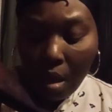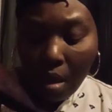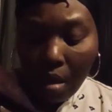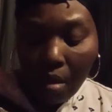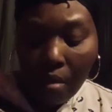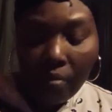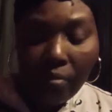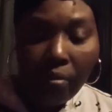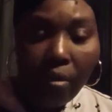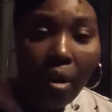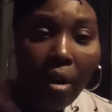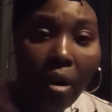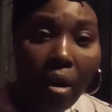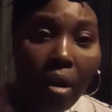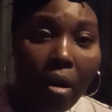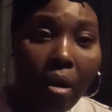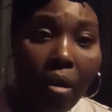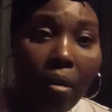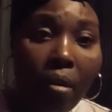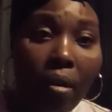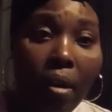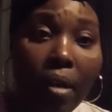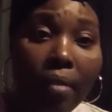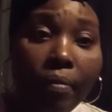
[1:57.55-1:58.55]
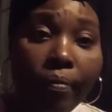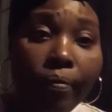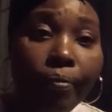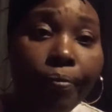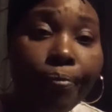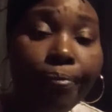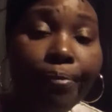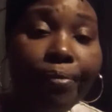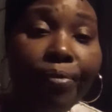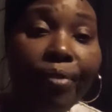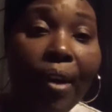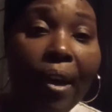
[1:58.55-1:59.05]
Wrong card
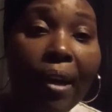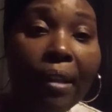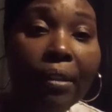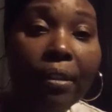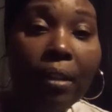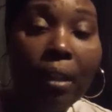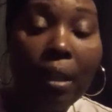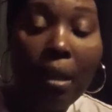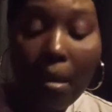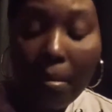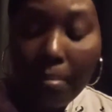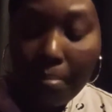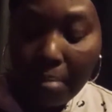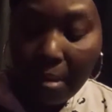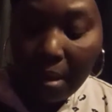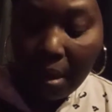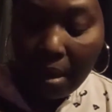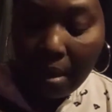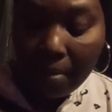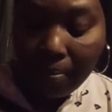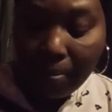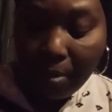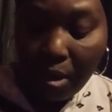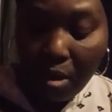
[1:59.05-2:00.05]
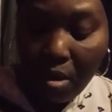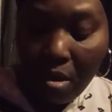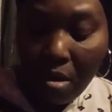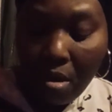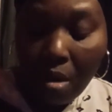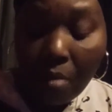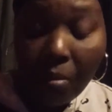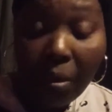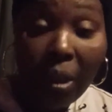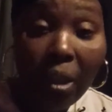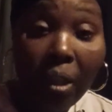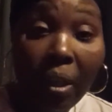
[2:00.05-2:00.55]
for us to come pick up the
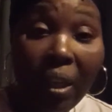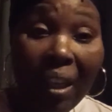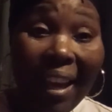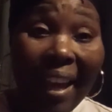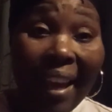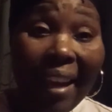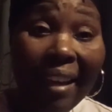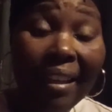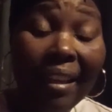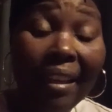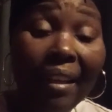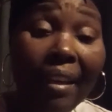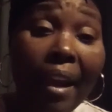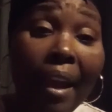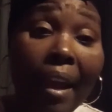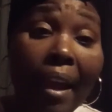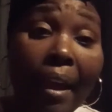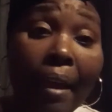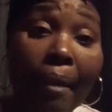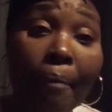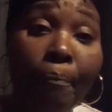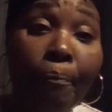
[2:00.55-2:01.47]
car. We could have got it today.